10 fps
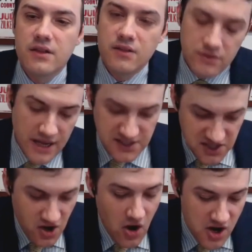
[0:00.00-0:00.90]
they
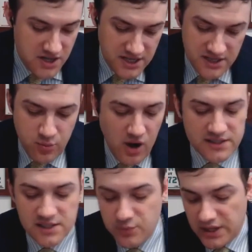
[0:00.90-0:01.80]
started this
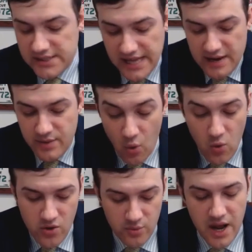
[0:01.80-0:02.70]
process because they had been
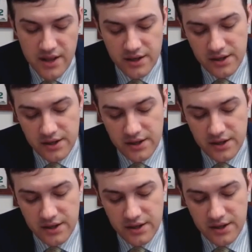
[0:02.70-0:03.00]
ordered by